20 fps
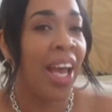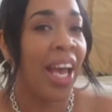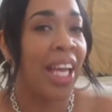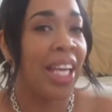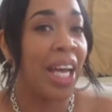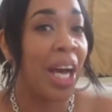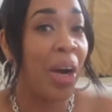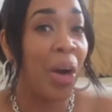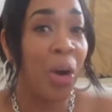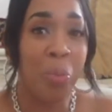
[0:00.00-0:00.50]

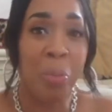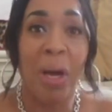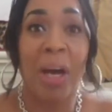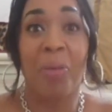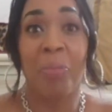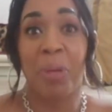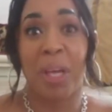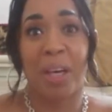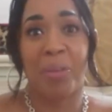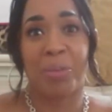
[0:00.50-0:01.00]
and I hope
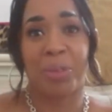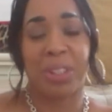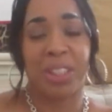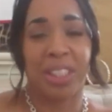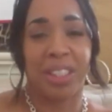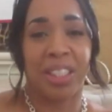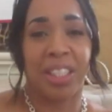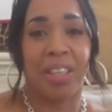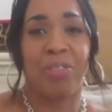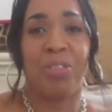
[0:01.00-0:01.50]
I'll be able
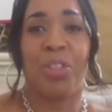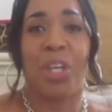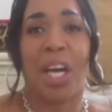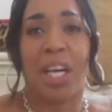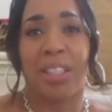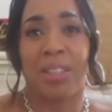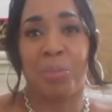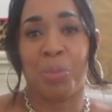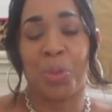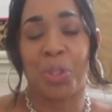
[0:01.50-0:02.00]
to give you
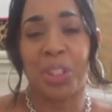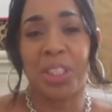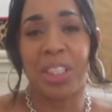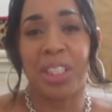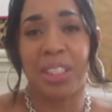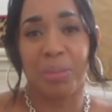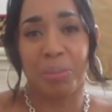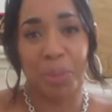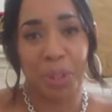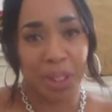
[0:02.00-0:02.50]
guys more
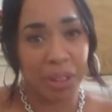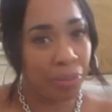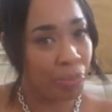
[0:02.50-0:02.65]
tips